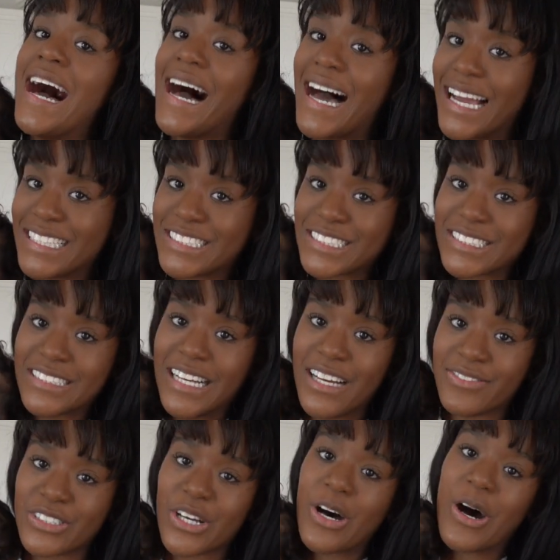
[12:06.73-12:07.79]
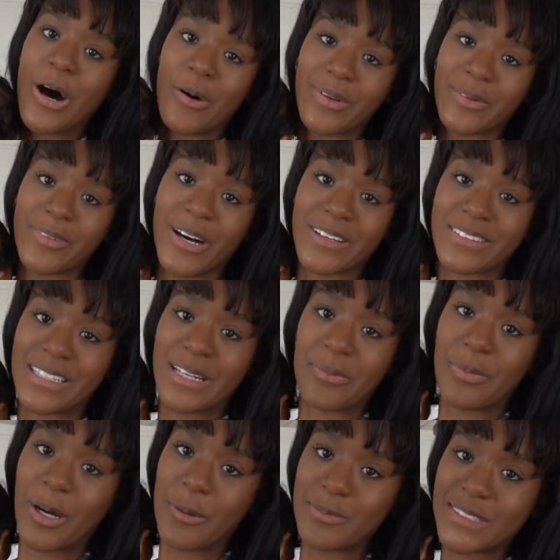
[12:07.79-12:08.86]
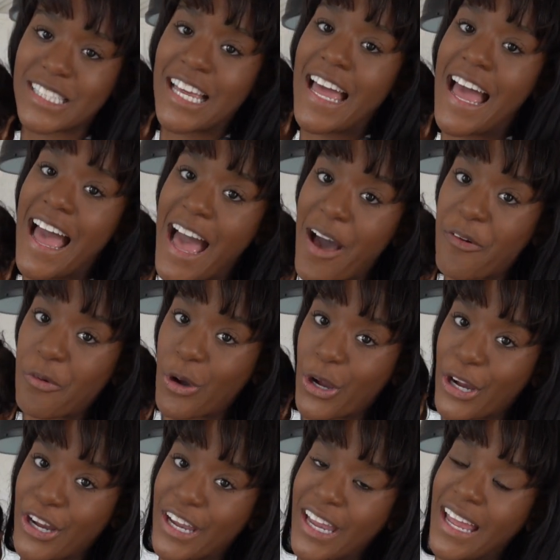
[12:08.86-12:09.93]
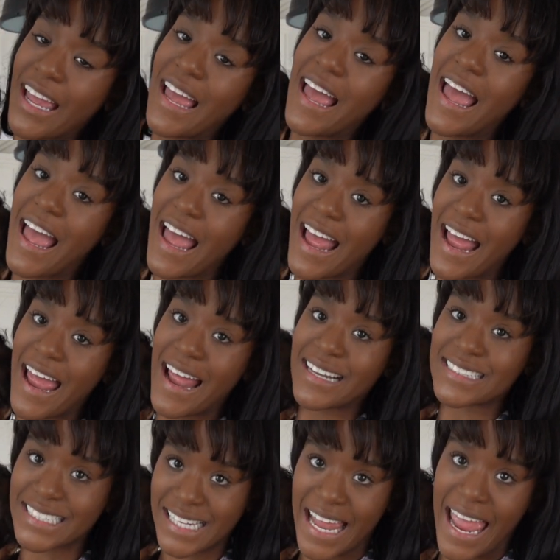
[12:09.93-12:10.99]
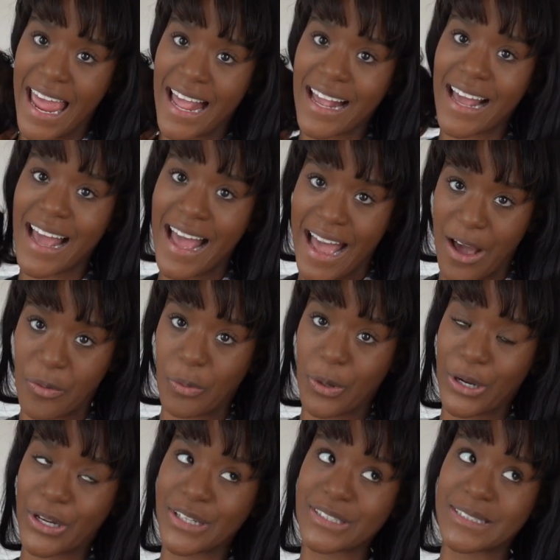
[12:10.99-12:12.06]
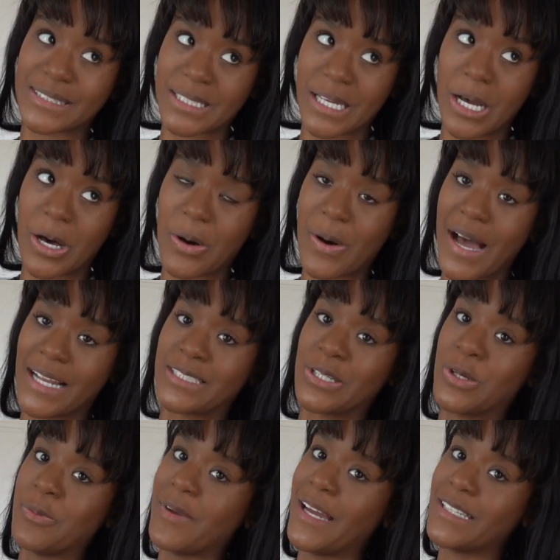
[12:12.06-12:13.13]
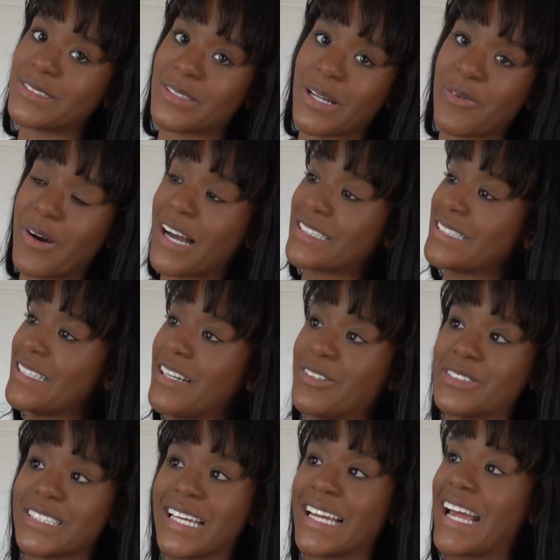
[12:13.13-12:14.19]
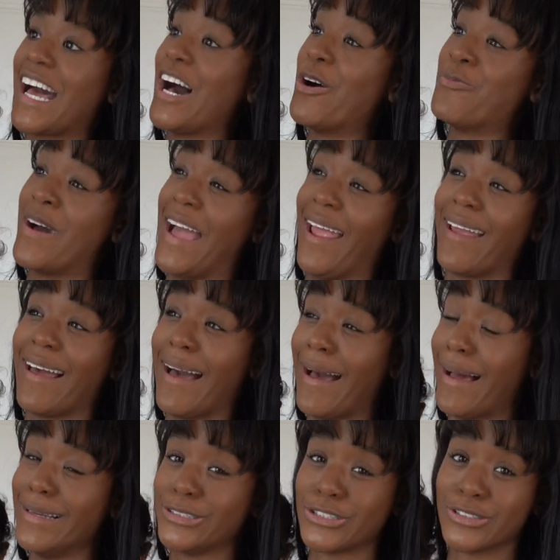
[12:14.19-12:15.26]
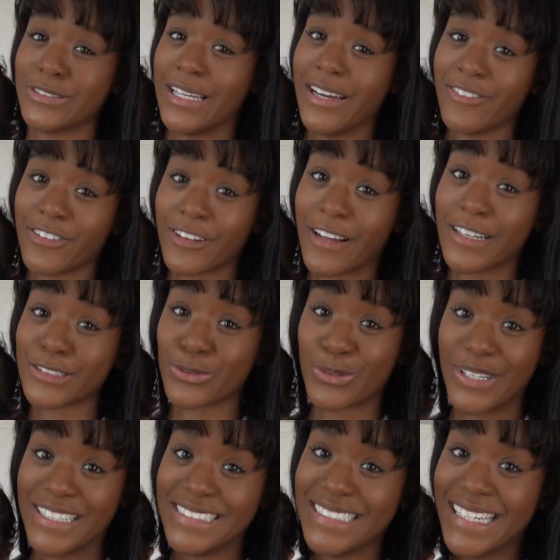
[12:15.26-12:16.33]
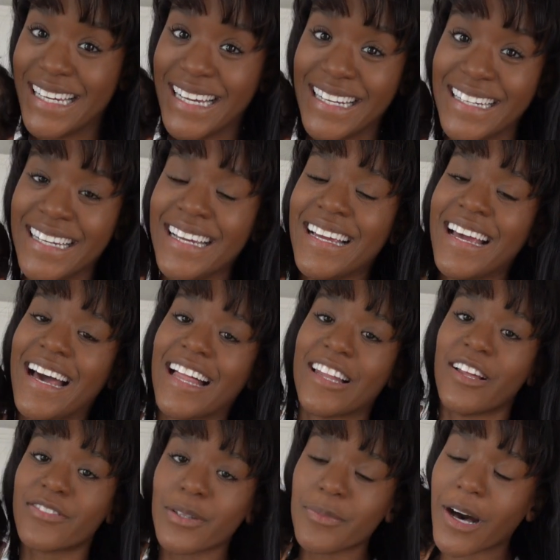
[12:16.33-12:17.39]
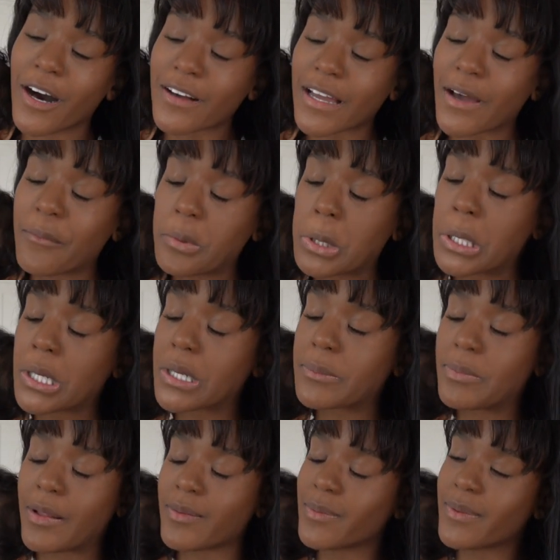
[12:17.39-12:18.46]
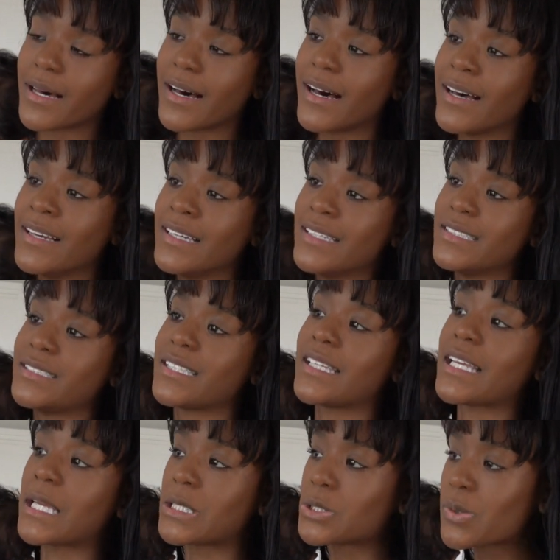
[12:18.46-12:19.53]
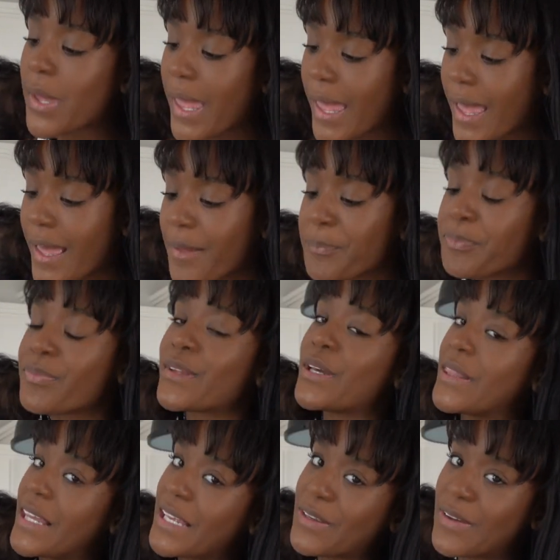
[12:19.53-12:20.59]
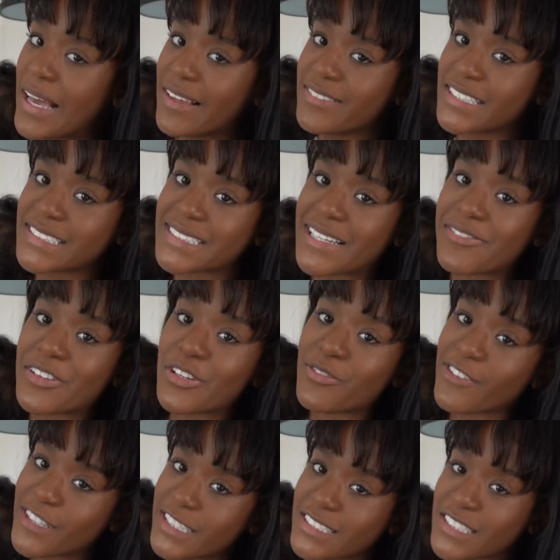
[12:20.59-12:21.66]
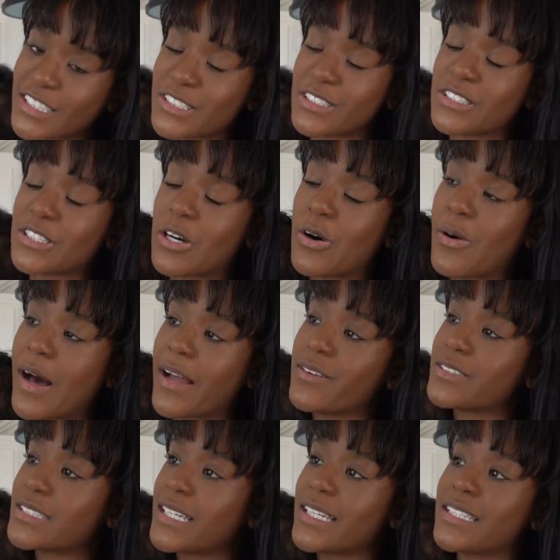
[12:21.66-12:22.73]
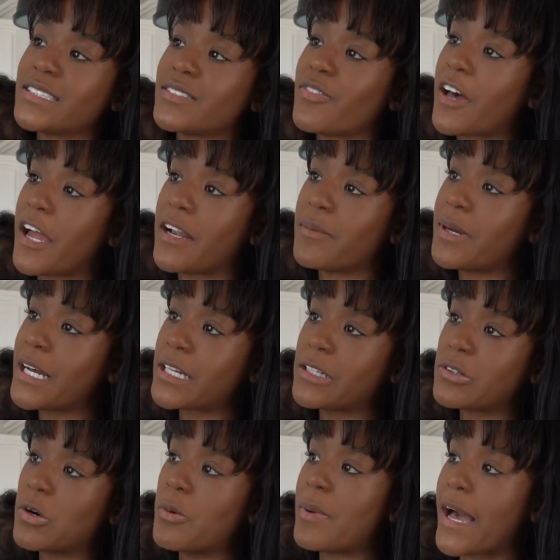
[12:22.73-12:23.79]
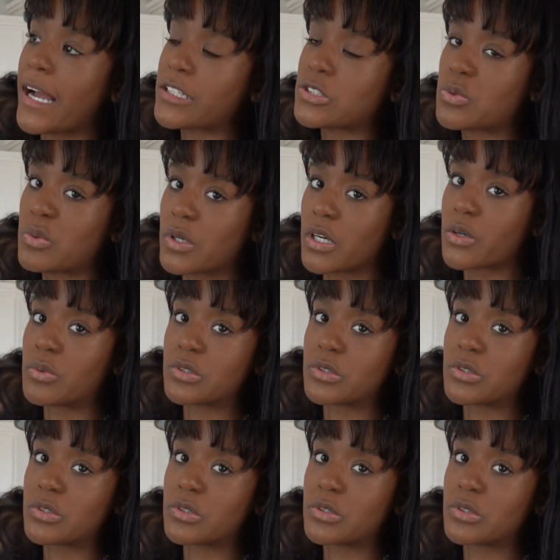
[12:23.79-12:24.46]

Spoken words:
I just left all my milk that I pumped at work today at work. So I told my husband, I walked in, I was like, oh my gosh, you'll never guess what I did. I left the milk at work, blah, blah, blah. He's like, it's okay. Good thing you have that stuff in the freezer. So I was like, it's fine. I'm not going to go back to work.